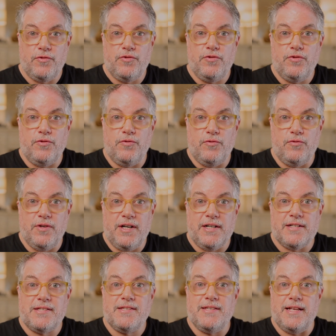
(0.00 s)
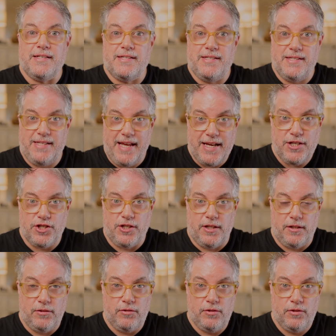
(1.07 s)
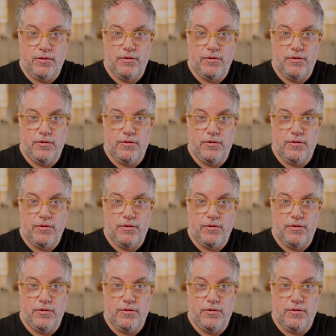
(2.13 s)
to a sensation,